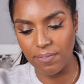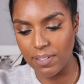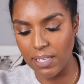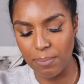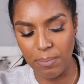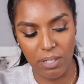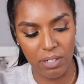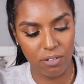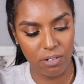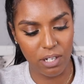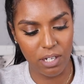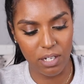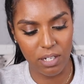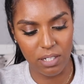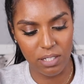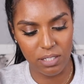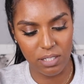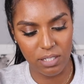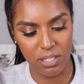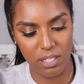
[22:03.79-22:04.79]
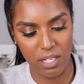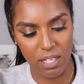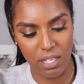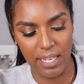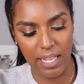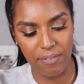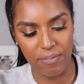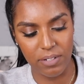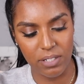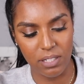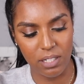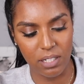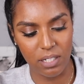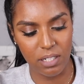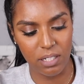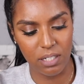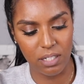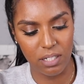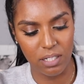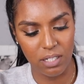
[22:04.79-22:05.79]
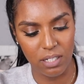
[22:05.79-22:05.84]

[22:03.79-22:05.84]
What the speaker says: lemongrass, lavender,